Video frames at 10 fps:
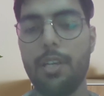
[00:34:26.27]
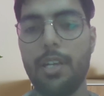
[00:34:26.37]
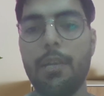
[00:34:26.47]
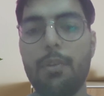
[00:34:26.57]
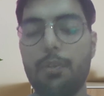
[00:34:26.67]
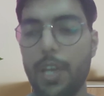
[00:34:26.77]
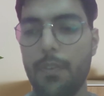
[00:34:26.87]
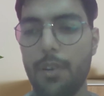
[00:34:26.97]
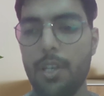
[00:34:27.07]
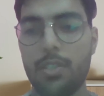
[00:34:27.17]
AWS
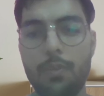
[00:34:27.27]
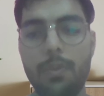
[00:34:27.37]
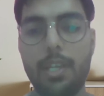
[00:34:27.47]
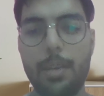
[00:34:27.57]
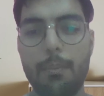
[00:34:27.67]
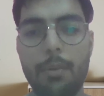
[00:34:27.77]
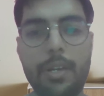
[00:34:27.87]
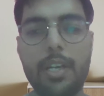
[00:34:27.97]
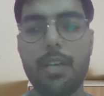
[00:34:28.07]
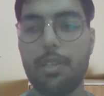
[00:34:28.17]
web. So we
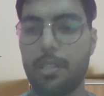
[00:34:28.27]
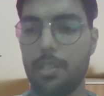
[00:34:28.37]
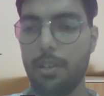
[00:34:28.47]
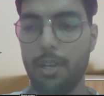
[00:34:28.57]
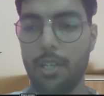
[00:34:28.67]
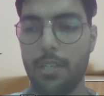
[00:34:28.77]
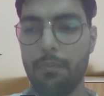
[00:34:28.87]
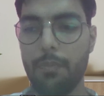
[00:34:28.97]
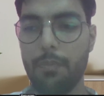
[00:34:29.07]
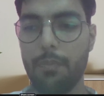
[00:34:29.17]
implemented our
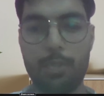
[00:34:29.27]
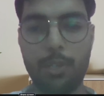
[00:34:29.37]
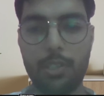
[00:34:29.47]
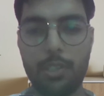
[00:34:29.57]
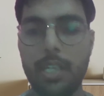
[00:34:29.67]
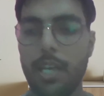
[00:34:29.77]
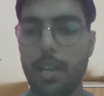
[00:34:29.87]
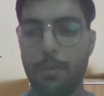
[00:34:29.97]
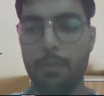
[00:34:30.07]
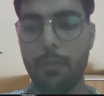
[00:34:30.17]
reverse proxy
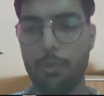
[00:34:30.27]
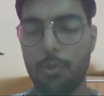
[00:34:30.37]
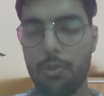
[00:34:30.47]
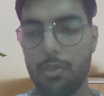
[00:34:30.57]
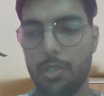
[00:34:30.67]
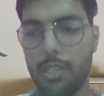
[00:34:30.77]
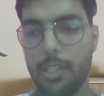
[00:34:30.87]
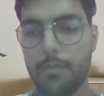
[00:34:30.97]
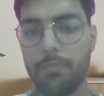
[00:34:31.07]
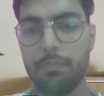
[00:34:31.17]

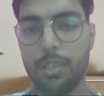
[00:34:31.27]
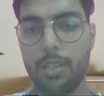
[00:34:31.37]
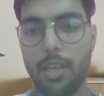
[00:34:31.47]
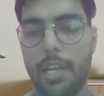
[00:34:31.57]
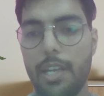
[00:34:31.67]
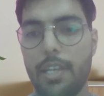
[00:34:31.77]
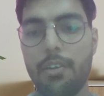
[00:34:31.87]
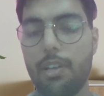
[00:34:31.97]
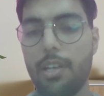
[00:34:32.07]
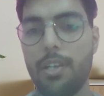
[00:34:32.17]
before
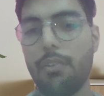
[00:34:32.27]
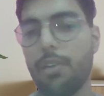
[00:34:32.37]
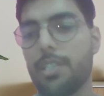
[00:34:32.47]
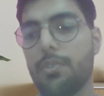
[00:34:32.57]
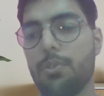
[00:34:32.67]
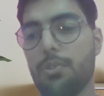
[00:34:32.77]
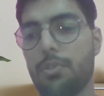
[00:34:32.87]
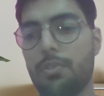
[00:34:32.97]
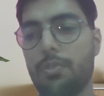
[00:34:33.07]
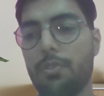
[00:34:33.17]
any request
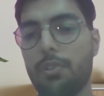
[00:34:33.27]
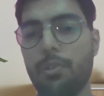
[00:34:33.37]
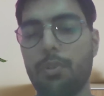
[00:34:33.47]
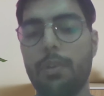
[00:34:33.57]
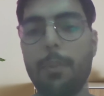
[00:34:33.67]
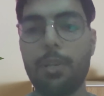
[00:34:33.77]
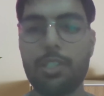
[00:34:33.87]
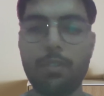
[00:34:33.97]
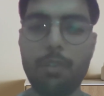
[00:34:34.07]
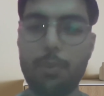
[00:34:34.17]
goes to our
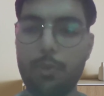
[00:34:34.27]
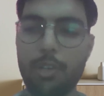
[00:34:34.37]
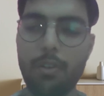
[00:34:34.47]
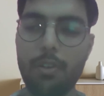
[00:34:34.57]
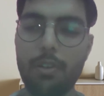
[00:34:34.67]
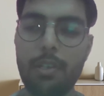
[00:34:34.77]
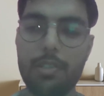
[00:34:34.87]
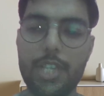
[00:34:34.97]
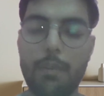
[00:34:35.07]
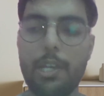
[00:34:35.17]
application server before it will
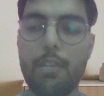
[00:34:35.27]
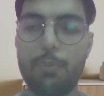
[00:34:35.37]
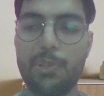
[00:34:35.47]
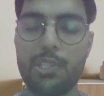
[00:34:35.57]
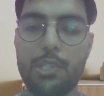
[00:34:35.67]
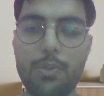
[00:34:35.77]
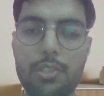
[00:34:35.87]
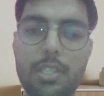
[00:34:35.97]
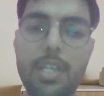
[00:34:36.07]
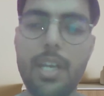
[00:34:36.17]
check whether the proxy
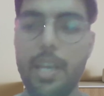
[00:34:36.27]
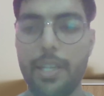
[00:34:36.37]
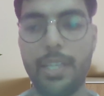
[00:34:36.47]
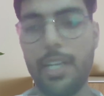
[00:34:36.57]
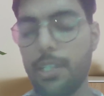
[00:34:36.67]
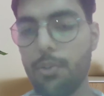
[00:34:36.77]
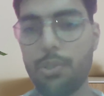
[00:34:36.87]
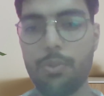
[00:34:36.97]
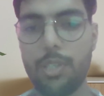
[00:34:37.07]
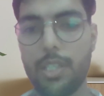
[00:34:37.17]
rules and then it
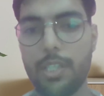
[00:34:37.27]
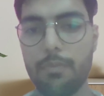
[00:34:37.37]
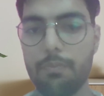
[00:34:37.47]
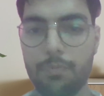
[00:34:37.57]
goes to the